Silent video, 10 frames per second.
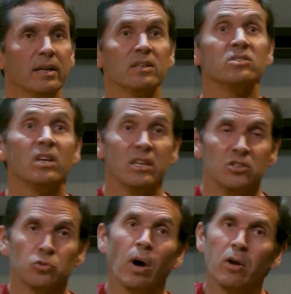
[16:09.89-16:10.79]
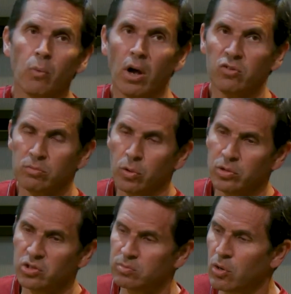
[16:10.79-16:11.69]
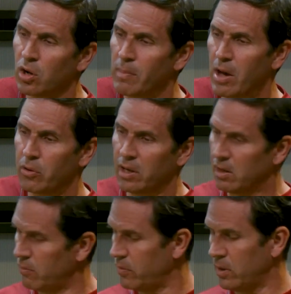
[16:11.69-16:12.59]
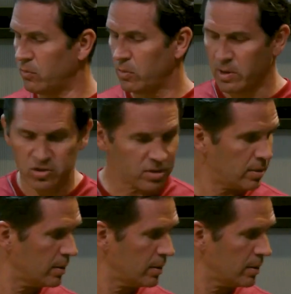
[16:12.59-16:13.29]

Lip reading: cities quite well from only a small amount of information.